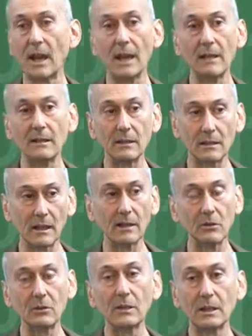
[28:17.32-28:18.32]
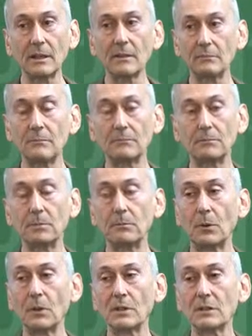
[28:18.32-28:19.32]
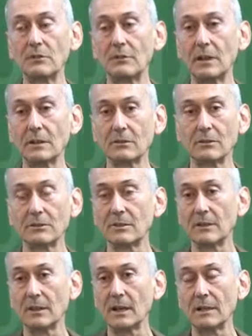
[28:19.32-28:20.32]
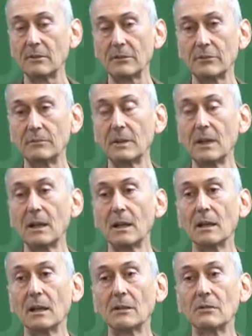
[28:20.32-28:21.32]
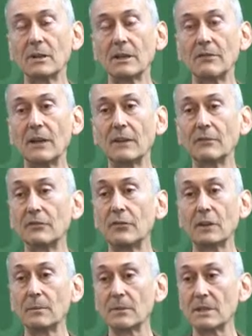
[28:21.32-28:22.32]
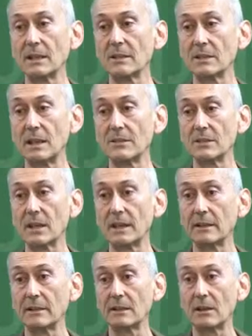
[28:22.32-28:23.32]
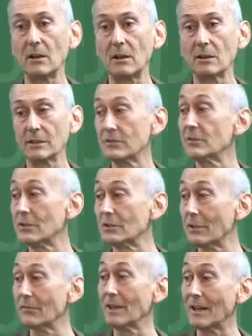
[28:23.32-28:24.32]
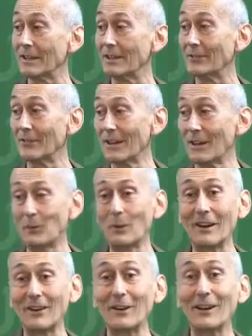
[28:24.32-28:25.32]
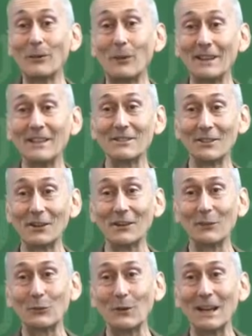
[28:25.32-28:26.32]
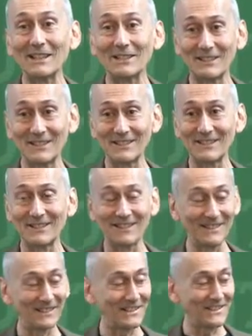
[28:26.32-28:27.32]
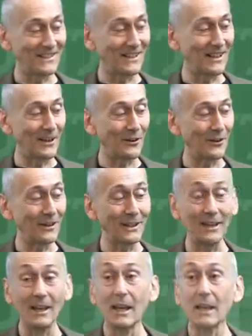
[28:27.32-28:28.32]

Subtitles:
And a goodly portion of articles, anywhere from 25 to 40%, is uncited at all. This is just to give you an idea of where Wendy's article ranks in this hierarchy.